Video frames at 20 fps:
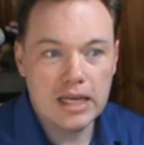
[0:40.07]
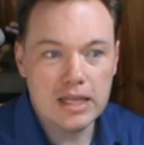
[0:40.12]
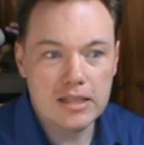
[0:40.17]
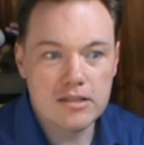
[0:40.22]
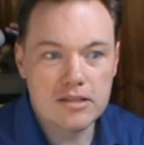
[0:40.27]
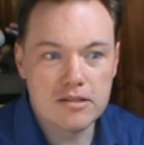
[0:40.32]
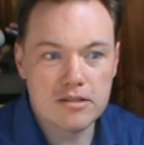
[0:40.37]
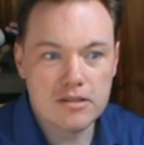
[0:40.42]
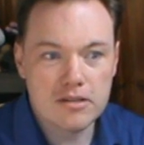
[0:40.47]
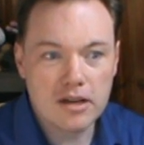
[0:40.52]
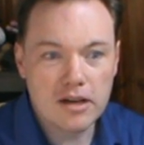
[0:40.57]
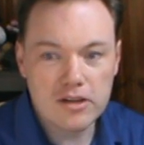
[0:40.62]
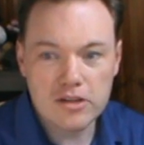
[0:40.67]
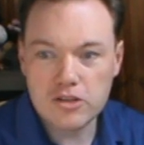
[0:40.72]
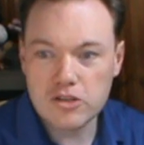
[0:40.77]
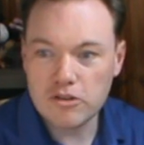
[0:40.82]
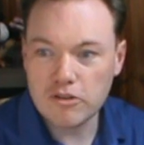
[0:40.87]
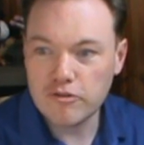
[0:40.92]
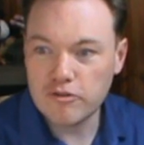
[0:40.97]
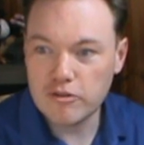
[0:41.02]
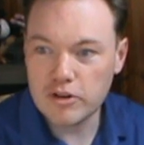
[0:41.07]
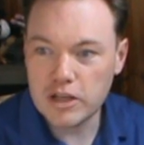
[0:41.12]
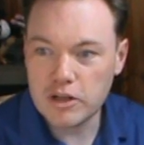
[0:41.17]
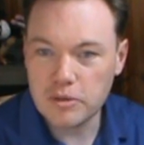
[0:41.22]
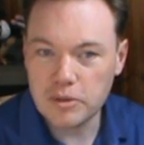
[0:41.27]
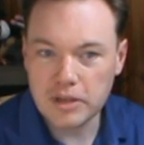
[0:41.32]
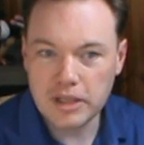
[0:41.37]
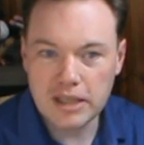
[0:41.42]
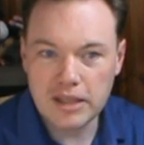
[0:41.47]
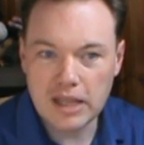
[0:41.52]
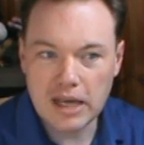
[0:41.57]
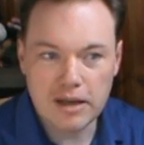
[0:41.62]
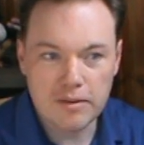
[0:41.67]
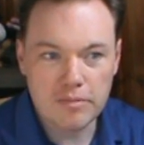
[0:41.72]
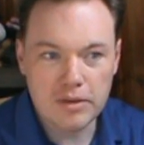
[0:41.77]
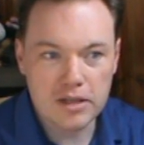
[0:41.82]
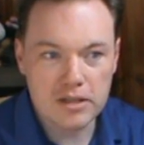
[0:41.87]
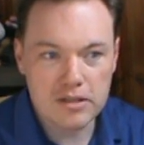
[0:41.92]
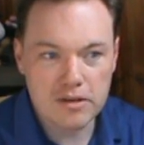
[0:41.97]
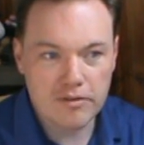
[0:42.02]
sung so frequently that
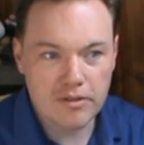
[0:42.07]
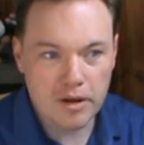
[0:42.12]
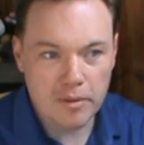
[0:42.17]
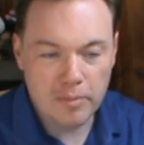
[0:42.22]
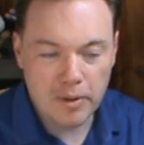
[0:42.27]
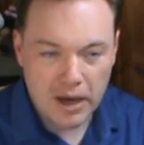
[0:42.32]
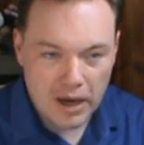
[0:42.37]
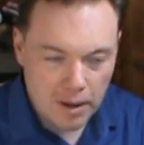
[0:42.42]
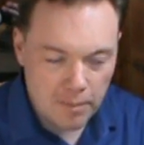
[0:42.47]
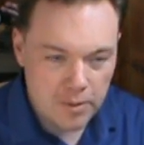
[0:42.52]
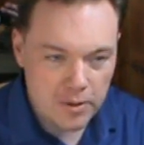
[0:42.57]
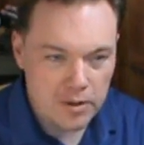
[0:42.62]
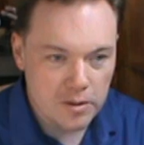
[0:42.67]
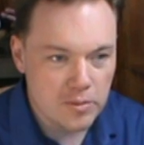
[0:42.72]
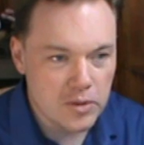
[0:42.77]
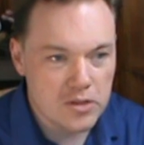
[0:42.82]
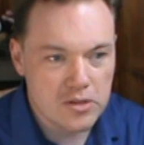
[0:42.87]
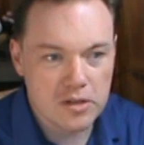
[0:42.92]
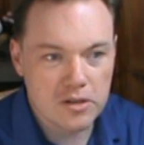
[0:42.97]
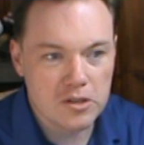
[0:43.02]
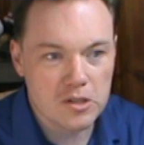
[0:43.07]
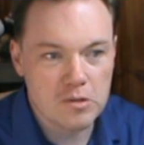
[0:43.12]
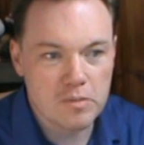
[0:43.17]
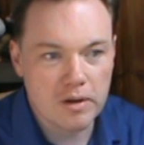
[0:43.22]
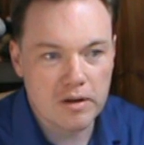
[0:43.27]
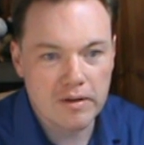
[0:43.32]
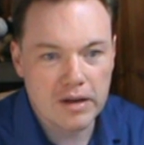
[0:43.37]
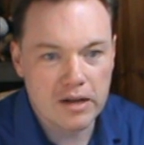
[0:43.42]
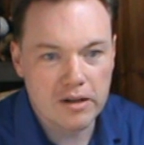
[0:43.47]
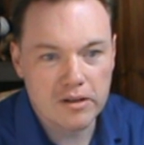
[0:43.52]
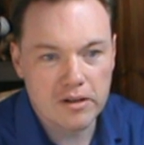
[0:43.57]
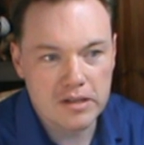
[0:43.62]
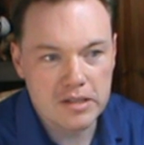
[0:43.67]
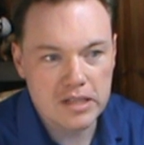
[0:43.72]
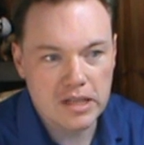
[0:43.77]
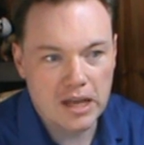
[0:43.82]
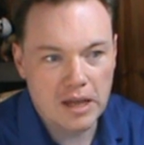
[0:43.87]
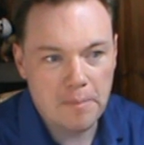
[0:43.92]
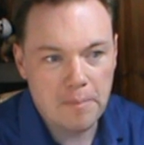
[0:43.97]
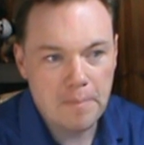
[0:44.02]
it's a very popular musical. It's been around a long
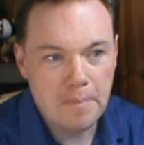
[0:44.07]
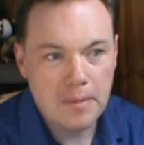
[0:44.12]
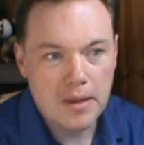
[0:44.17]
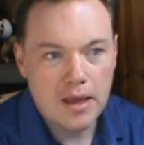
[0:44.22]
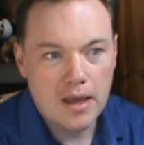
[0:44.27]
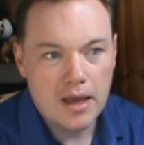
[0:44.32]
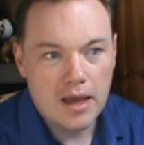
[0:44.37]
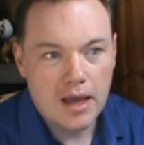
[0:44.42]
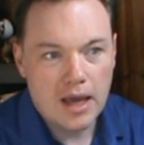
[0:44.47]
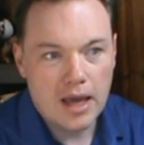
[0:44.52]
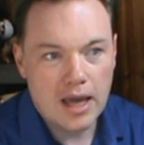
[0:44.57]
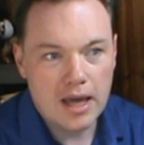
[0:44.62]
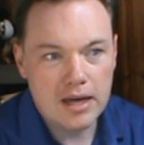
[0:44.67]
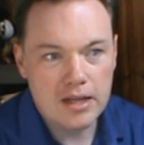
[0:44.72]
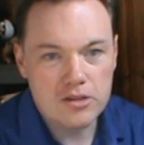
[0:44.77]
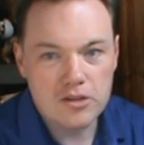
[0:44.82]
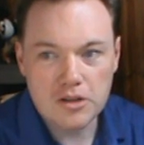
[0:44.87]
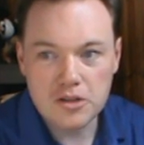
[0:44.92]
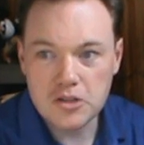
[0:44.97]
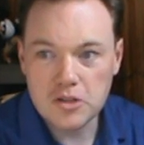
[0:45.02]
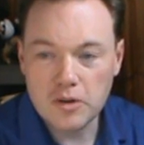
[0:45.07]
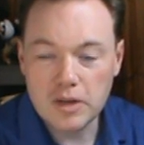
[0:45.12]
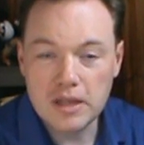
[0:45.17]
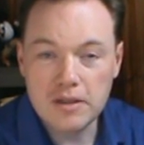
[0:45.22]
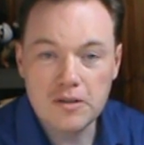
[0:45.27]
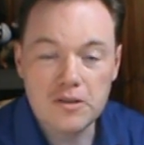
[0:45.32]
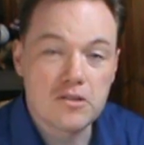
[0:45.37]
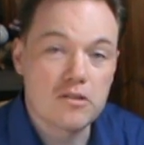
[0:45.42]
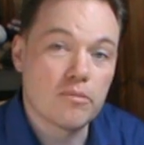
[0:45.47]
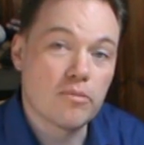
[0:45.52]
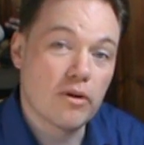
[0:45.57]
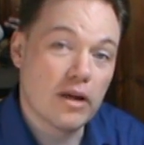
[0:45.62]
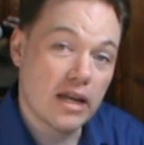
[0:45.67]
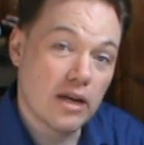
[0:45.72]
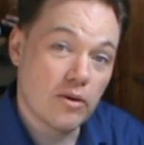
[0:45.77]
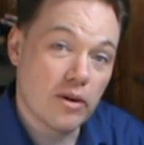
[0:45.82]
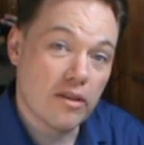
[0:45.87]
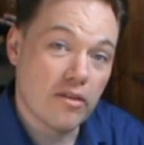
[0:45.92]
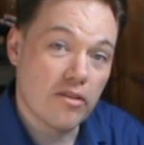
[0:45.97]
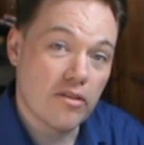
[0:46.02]
time. And it's also in the
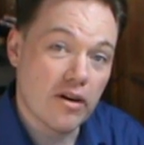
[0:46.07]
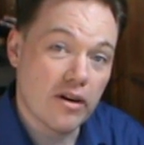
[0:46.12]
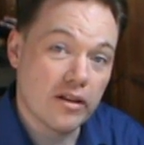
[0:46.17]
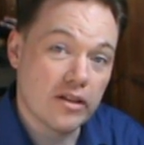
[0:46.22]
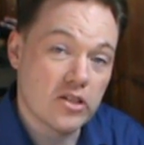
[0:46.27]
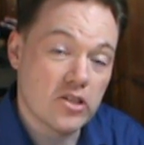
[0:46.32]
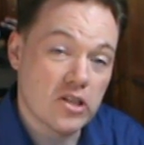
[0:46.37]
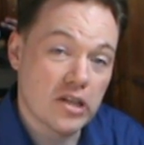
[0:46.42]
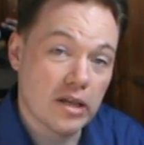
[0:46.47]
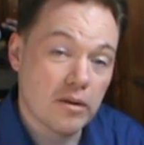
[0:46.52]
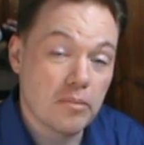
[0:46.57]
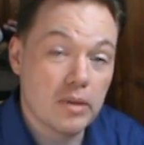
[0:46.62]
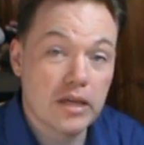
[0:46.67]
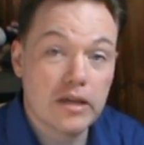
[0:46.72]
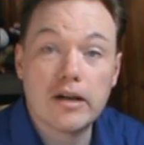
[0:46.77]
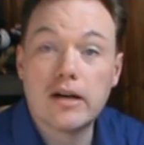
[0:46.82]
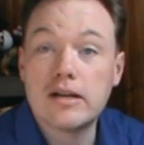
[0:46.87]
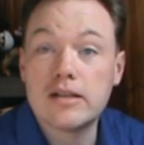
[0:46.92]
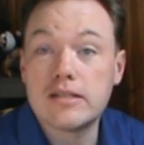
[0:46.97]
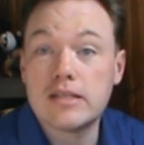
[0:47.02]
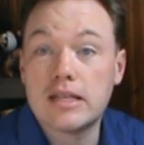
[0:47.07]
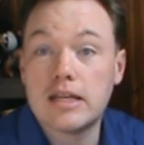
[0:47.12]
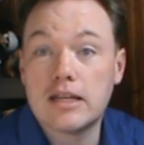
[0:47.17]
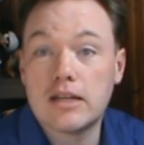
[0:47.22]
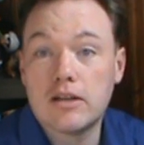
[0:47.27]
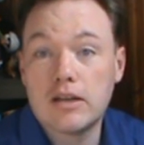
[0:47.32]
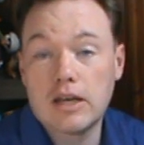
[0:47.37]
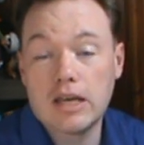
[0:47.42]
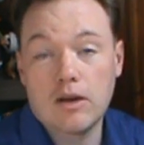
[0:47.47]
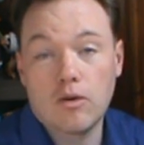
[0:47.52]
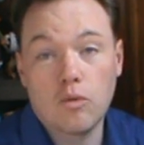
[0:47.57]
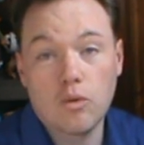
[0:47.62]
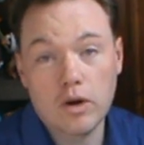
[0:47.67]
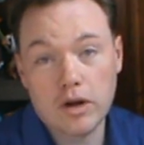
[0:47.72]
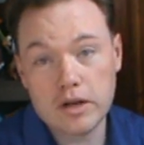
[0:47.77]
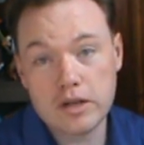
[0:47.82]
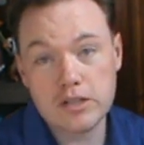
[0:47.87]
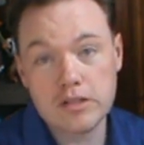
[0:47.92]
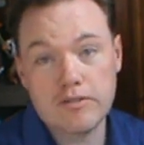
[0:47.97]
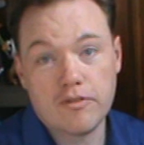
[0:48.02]
soprano anthology, and because it
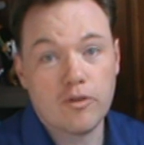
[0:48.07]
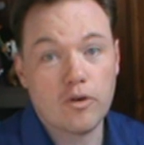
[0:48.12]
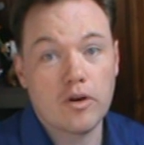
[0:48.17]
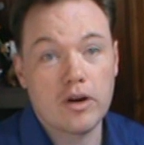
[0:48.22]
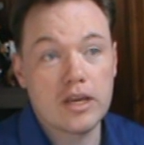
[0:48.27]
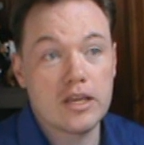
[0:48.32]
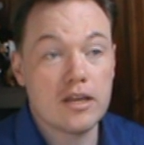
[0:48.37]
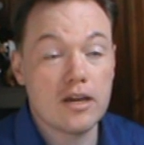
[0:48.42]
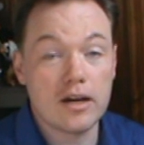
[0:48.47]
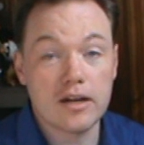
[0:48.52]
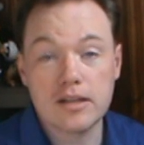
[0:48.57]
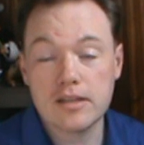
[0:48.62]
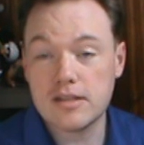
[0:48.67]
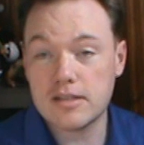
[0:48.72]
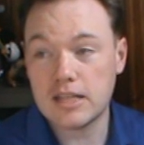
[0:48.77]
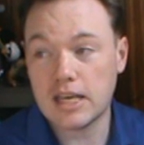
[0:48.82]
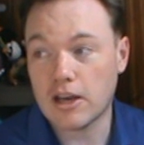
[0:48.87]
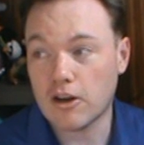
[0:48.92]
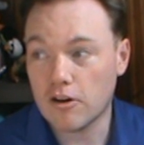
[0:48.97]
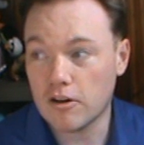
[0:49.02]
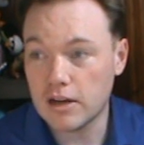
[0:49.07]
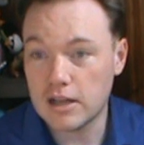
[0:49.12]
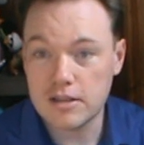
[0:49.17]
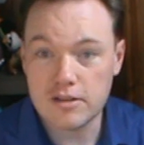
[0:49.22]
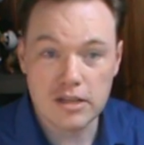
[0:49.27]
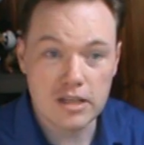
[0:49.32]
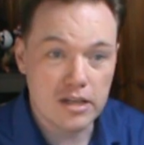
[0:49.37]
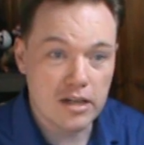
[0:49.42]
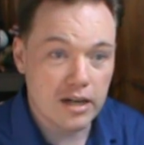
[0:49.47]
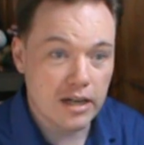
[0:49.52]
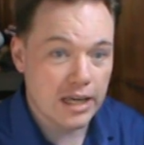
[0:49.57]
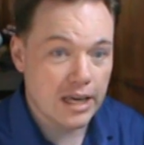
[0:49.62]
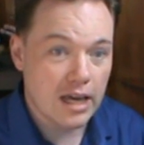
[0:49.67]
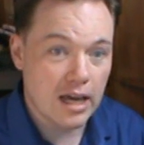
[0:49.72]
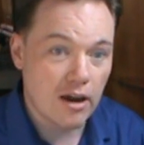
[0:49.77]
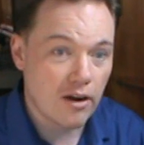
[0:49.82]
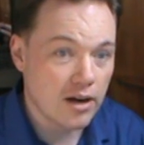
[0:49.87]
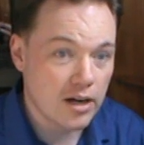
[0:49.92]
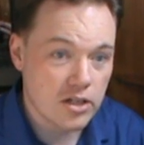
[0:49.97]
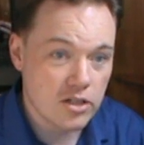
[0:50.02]
works for a young singer, it's a young
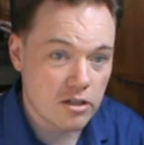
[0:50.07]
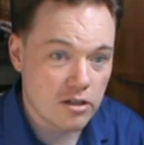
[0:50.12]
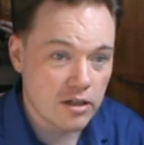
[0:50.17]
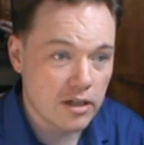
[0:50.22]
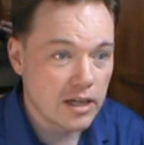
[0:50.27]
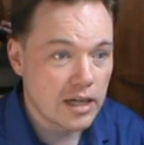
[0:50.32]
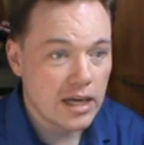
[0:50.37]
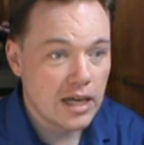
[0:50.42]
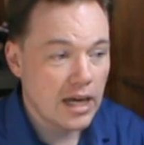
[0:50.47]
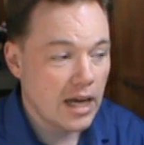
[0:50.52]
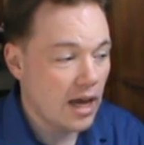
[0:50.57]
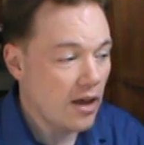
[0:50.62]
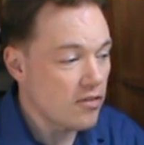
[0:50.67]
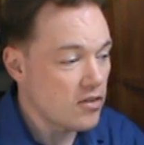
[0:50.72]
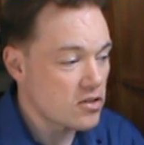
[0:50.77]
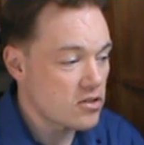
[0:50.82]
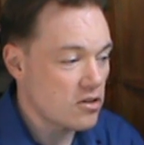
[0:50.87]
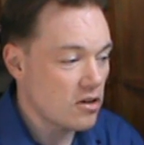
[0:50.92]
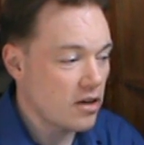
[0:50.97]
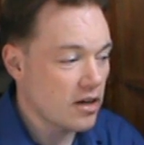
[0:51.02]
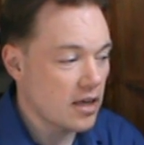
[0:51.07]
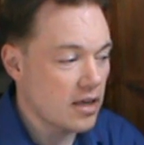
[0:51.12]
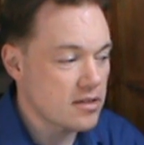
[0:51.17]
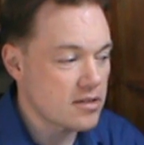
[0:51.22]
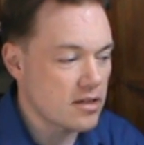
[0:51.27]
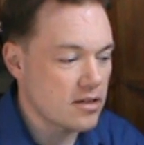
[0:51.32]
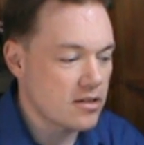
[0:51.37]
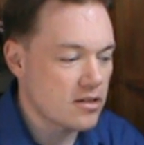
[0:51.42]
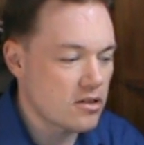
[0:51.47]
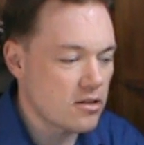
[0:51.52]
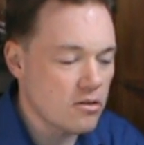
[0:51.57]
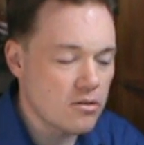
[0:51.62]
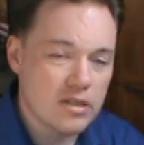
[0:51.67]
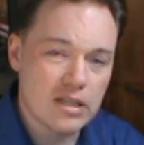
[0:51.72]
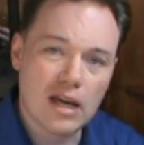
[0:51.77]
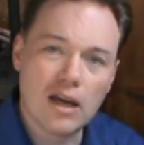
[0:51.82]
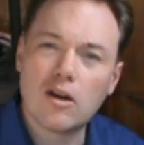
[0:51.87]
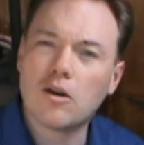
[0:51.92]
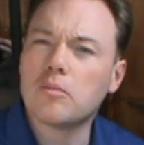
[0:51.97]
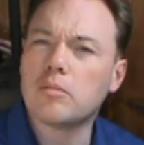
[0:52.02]
character, and the song isn't too
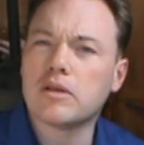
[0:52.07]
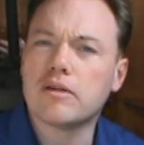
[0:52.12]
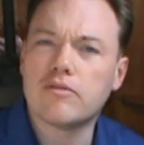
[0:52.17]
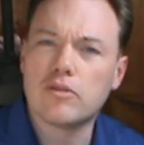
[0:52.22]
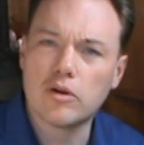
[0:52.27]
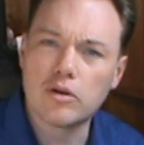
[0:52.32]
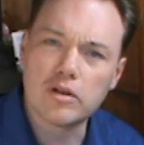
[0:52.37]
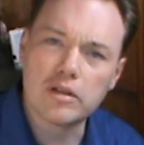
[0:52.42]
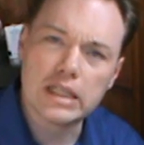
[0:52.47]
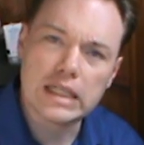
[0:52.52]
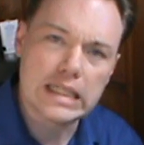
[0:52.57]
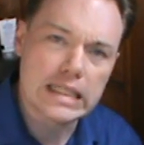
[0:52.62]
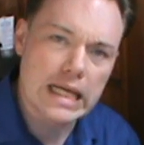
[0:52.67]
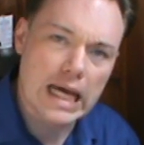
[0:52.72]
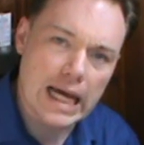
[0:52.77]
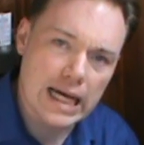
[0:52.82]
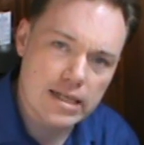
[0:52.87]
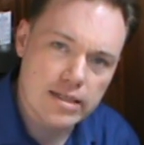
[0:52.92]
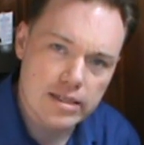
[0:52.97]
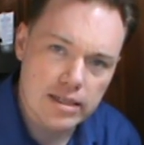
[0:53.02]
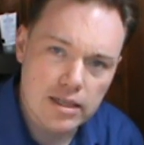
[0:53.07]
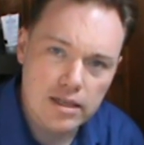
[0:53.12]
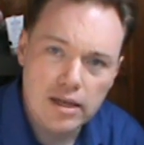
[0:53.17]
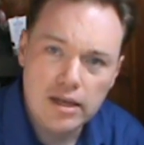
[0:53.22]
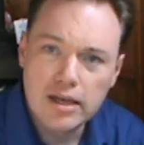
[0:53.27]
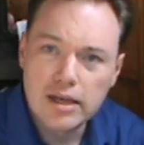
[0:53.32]
terribly vocally taxing.